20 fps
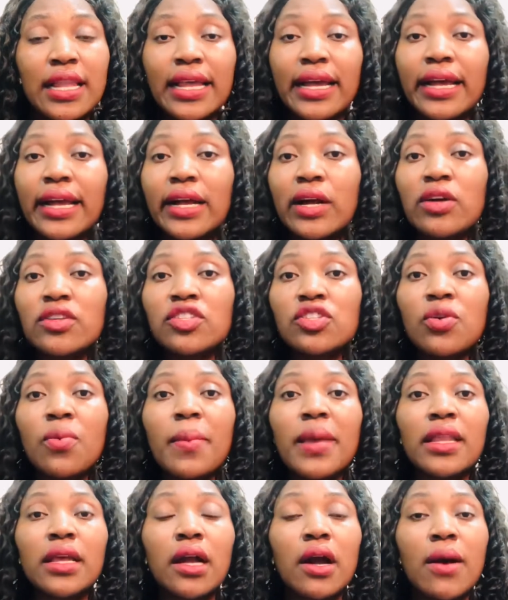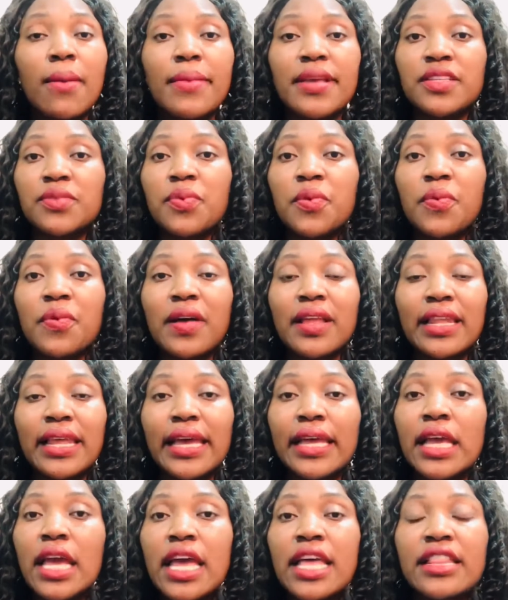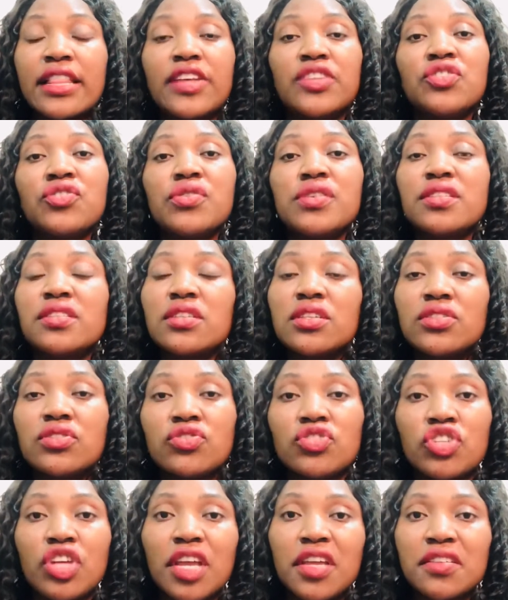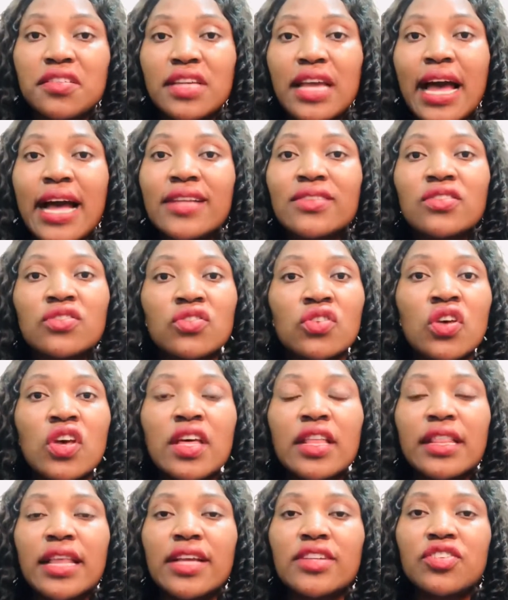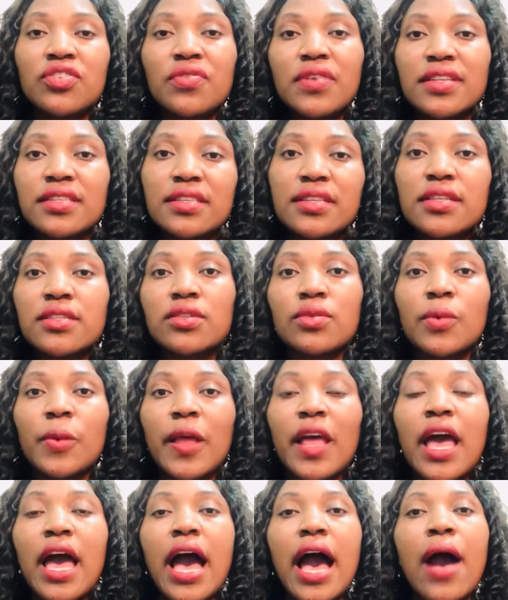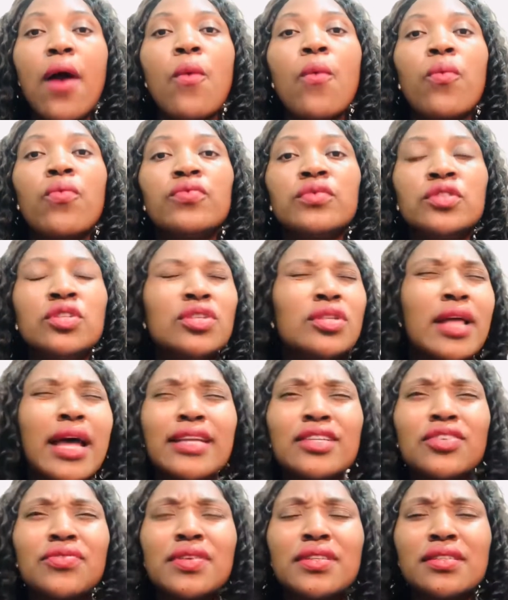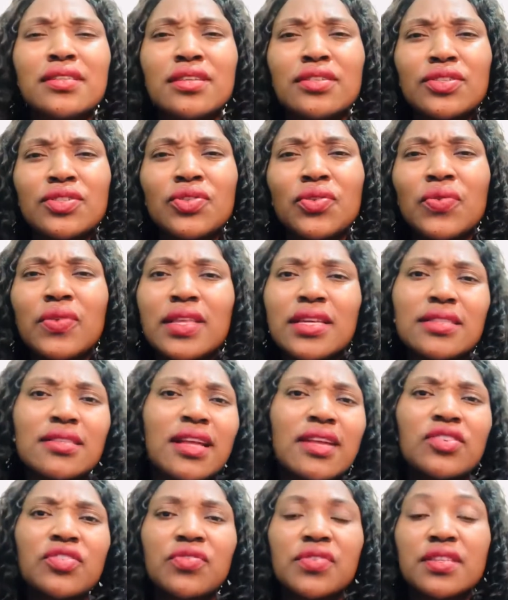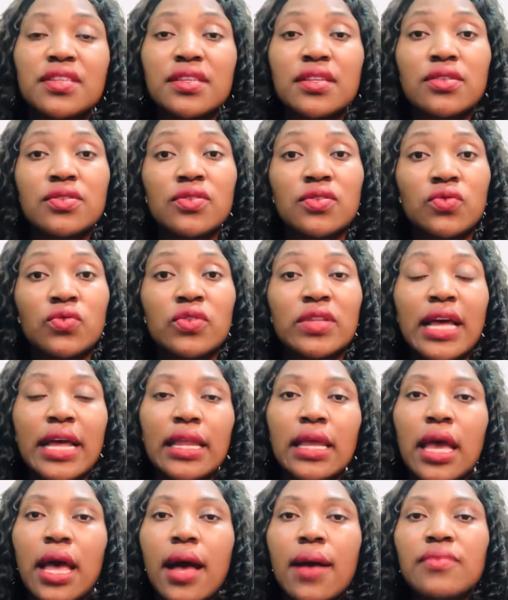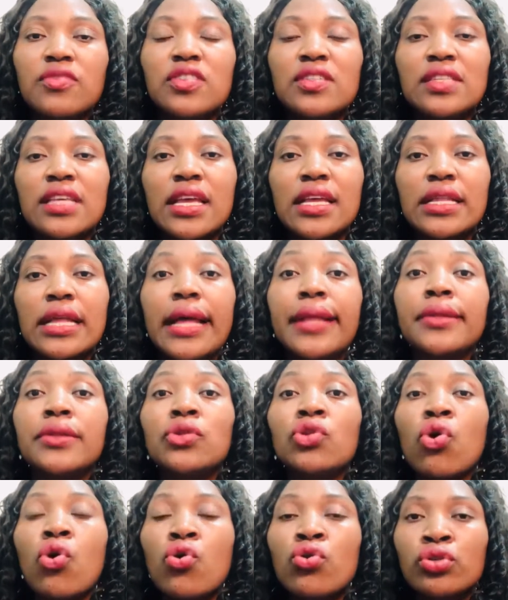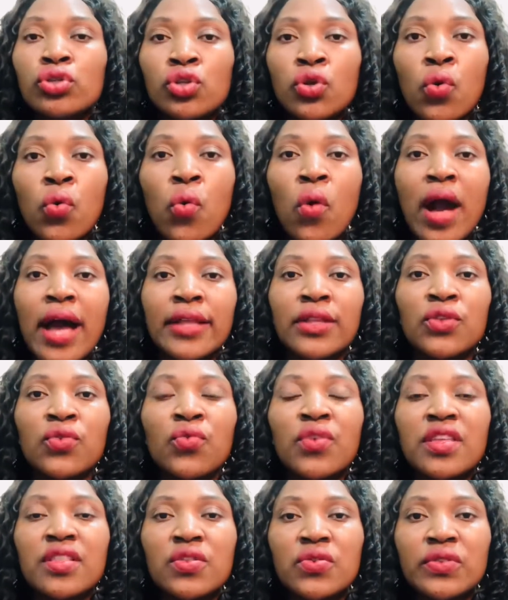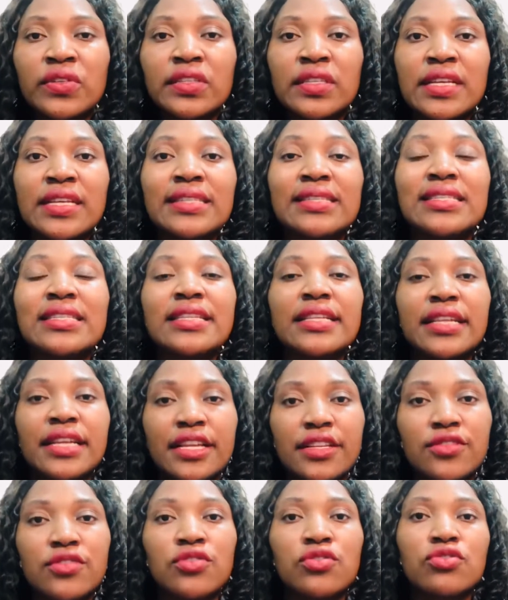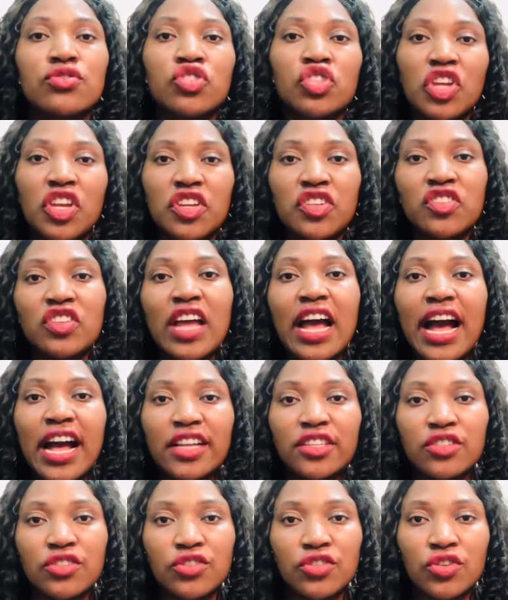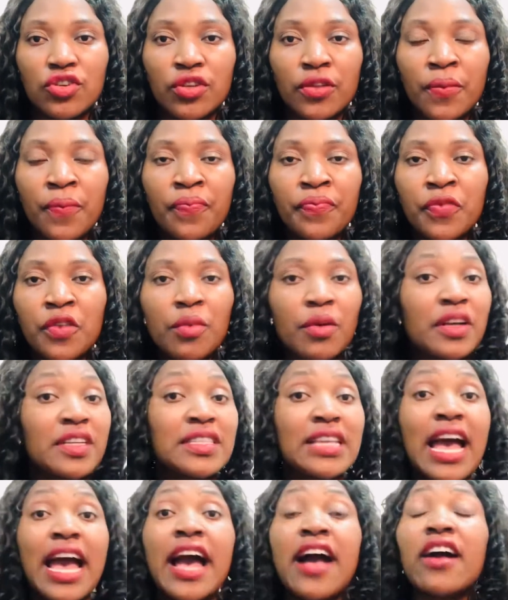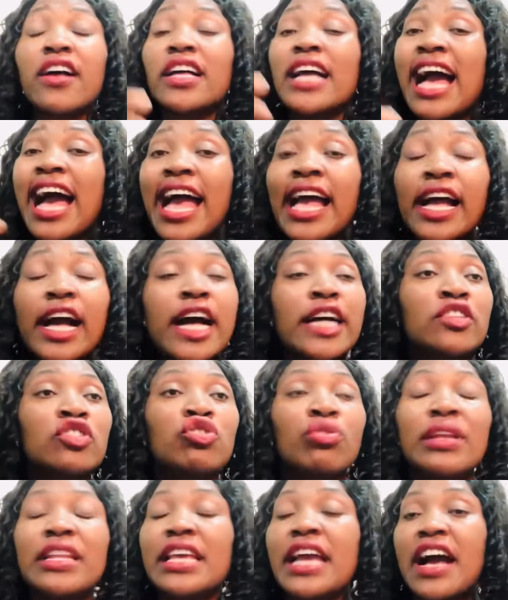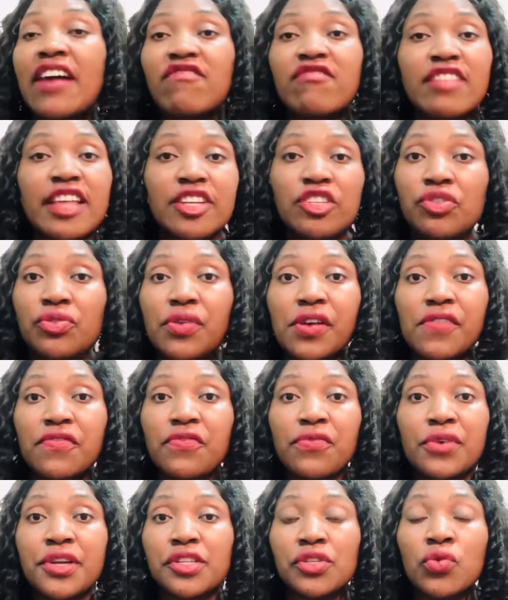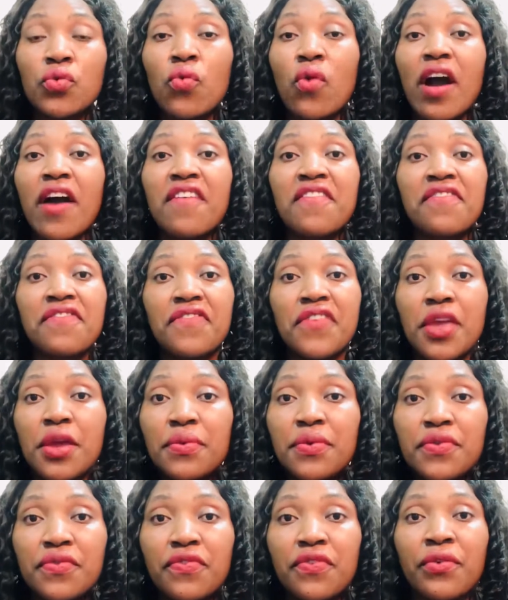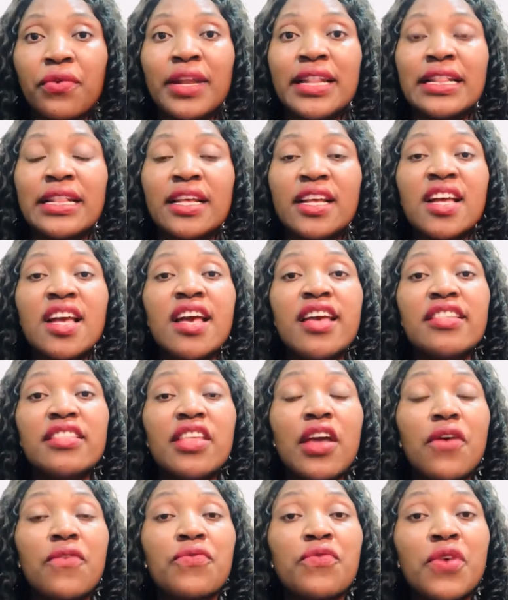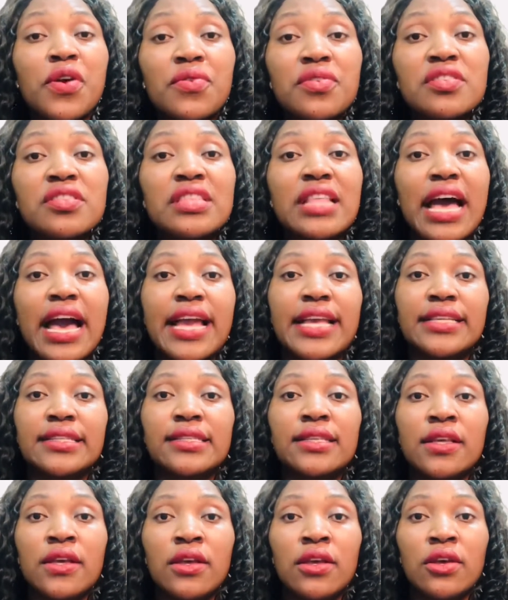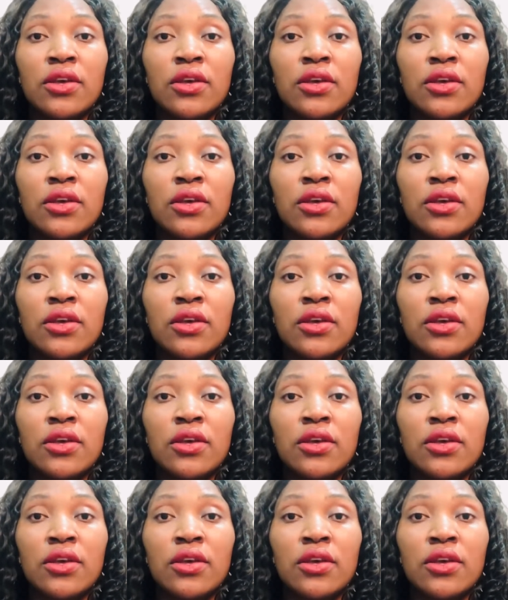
Like, I got so many comments. People are like, Nigerians need to change their attitude. Nigerians need to do this. Nigerians need to do that. I'm just saying that those who are doing those things need to change their attitude. Because I actually have Nigerian friends who are very friendly. They are very nice.